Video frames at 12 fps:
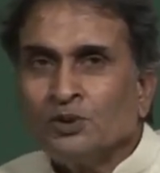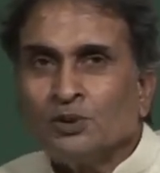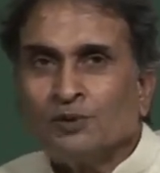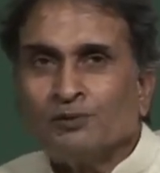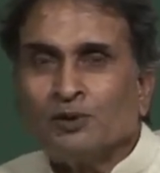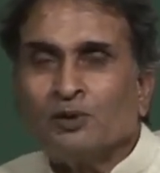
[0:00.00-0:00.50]

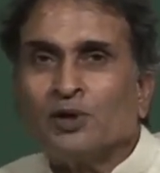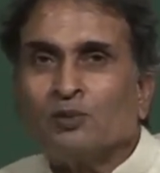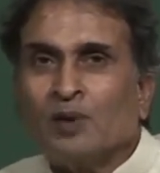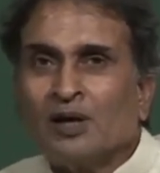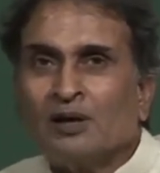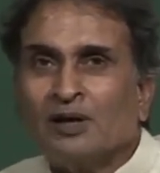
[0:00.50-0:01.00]
So, if you look
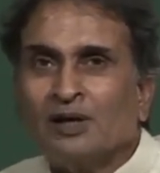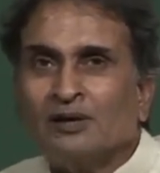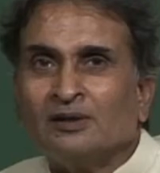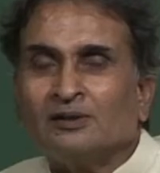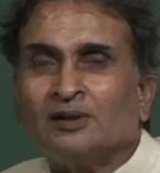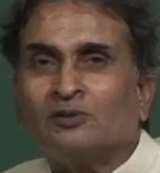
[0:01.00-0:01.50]
at one
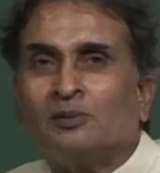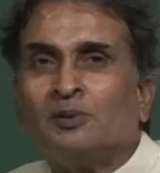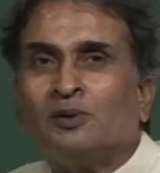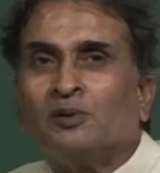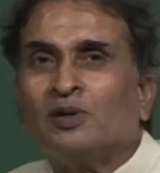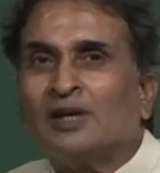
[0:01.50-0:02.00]
ring, this will
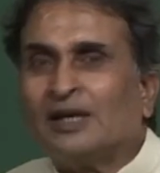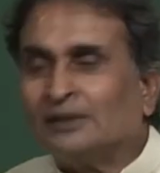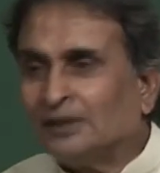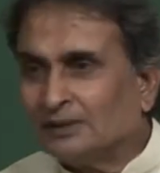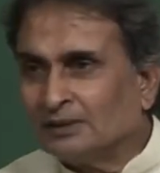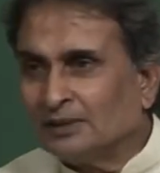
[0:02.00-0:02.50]
be looking
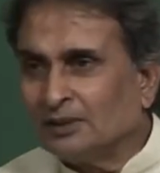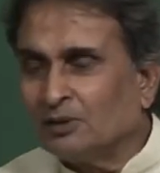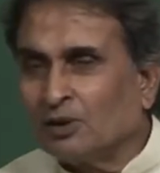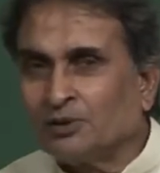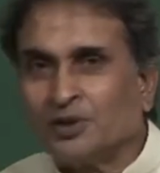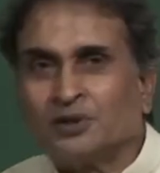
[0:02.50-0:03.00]
like this as
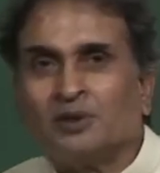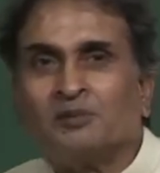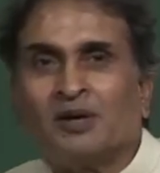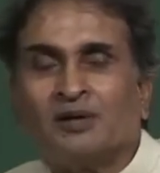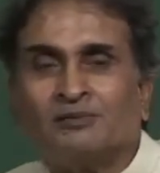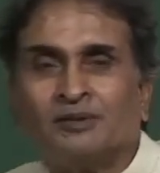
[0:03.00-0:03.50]
a cross section
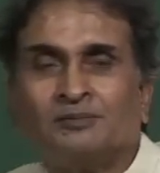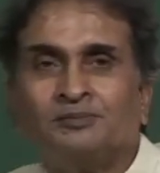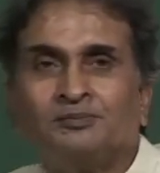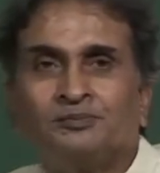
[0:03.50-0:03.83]
part of it.